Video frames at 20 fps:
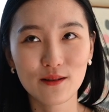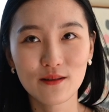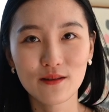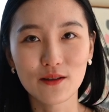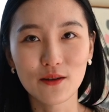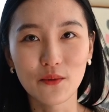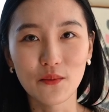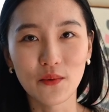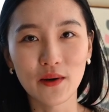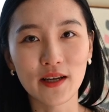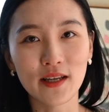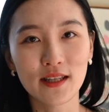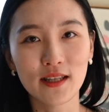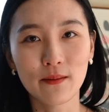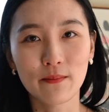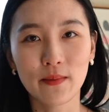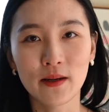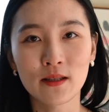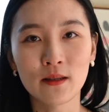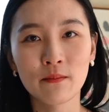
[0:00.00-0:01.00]
the way
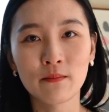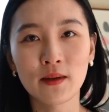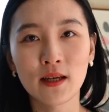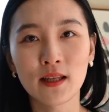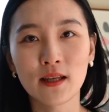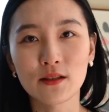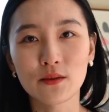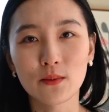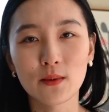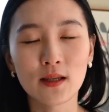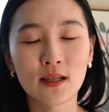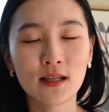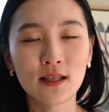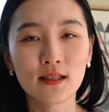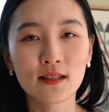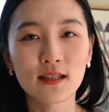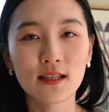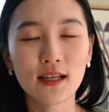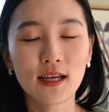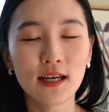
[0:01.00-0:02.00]
that button band is
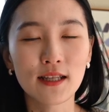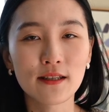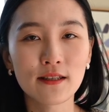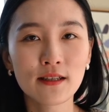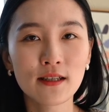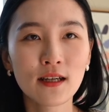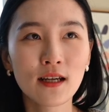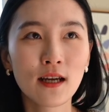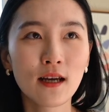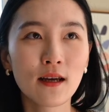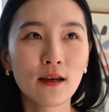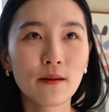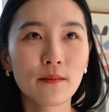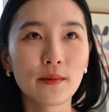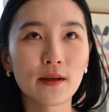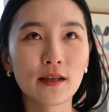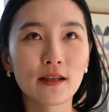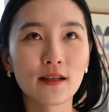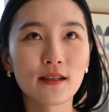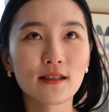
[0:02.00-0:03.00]
working together,
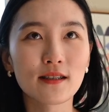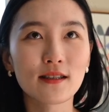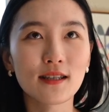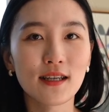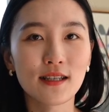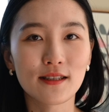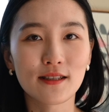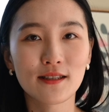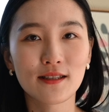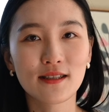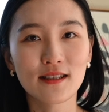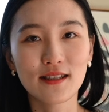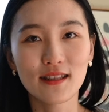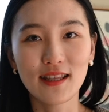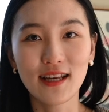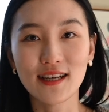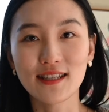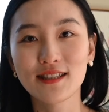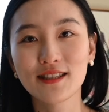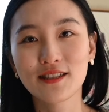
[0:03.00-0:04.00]
because it's
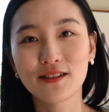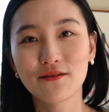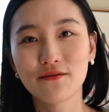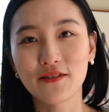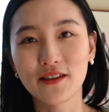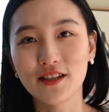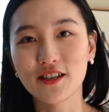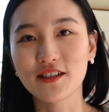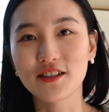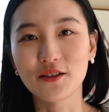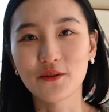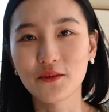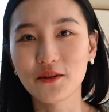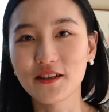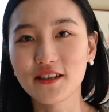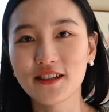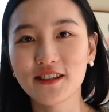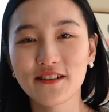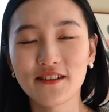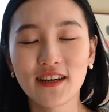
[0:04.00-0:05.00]
less finishing
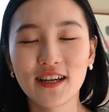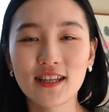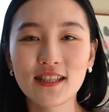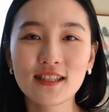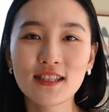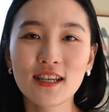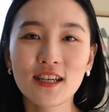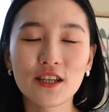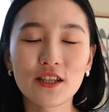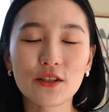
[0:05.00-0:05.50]
work, right?